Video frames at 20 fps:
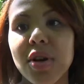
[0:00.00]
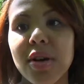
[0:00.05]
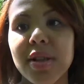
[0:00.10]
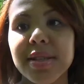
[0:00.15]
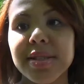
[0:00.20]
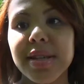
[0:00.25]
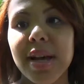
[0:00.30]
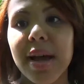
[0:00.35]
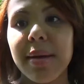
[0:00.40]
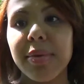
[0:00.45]
all the
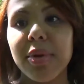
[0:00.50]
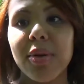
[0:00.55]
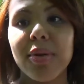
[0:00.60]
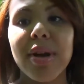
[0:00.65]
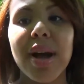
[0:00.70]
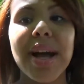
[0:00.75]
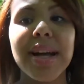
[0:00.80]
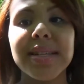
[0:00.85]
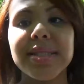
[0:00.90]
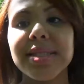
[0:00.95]
time. They were
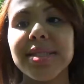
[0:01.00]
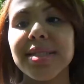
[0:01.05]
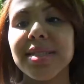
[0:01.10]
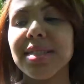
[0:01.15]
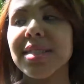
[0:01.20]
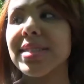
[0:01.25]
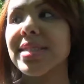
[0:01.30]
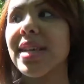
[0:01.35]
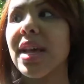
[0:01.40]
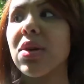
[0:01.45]

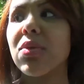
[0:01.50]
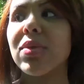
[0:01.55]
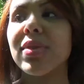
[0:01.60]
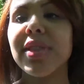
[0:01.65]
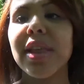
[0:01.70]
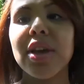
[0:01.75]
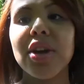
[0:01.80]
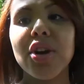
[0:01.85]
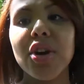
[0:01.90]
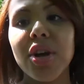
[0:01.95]
constantly saying what
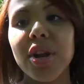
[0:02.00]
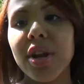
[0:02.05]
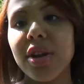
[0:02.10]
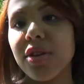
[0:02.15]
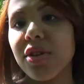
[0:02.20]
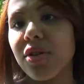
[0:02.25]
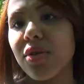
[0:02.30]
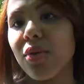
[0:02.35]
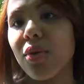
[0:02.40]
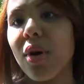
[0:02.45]
they
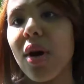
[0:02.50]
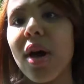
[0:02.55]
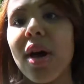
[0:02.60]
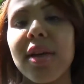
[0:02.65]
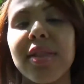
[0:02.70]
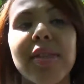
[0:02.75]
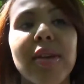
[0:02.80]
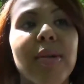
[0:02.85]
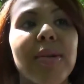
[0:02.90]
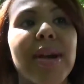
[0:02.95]
couldn't do.
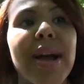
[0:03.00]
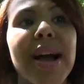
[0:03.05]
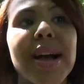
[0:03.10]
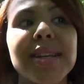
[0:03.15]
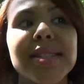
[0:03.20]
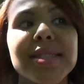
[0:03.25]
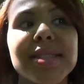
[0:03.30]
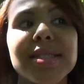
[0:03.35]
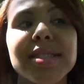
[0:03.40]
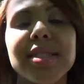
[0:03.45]
They were
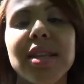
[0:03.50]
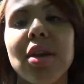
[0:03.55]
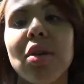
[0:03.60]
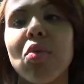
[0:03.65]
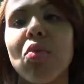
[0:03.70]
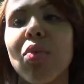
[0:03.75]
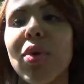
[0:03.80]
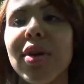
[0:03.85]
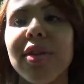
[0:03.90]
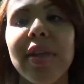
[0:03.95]
constantly
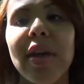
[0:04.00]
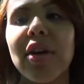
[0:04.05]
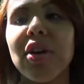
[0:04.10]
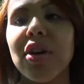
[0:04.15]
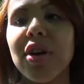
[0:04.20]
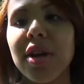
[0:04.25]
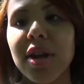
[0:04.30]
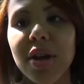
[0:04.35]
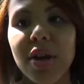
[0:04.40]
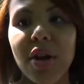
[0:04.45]
saying where they
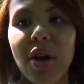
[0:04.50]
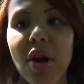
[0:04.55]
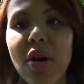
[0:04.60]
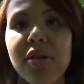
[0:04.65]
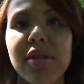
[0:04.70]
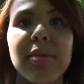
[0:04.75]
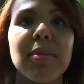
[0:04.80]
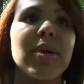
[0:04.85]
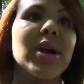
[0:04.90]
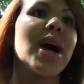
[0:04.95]
couldn't
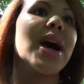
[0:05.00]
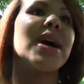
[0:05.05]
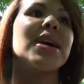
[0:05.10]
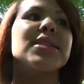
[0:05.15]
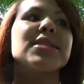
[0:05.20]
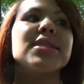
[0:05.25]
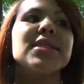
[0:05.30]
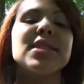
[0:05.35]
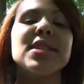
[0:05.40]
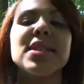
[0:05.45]
go. They were
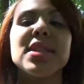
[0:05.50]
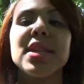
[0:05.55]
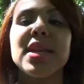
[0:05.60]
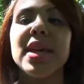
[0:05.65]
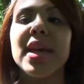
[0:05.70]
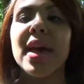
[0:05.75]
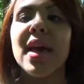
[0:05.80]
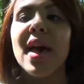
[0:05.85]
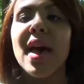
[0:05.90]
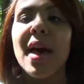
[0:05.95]

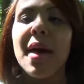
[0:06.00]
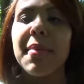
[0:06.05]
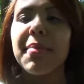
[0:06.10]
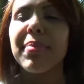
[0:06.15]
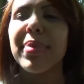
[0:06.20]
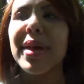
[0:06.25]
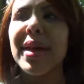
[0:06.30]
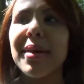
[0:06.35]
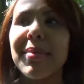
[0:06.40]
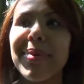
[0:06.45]
constantly
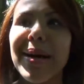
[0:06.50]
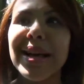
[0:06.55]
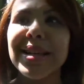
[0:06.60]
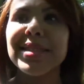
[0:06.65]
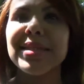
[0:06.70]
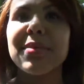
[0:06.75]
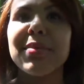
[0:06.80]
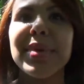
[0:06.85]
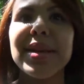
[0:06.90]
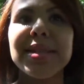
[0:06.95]
being
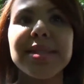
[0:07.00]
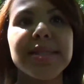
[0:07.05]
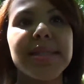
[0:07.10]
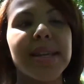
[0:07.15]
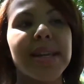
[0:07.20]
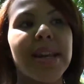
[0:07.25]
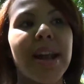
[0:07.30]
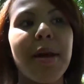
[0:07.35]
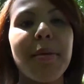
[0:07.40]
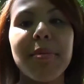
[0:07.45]

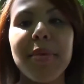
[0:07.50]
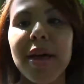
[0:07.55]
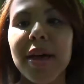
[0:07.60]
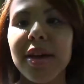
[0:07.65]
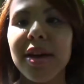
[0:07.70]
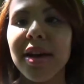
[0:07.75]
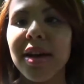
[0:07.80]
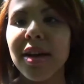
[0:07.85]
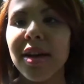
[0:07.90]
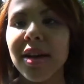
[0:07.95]
pessimistic, and I'm
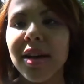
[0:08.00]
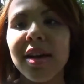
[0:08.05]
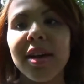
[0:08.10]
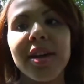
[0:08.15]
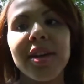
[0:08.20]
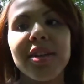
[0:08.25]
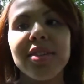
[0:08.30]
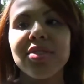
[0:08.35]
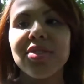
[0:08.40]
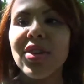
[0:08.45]
like,
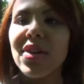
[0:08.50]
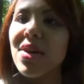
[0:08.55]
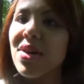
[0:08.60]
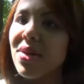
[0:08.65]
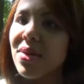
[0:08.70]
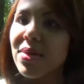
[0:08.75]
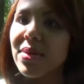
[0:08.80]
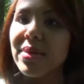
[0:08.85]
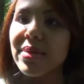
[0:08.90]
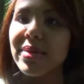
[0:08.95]

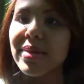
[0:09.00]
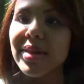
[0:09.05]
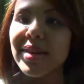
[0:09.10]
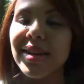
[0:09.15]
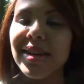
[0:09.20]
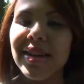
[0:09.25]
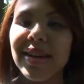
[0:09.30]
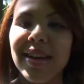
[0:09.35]
dude,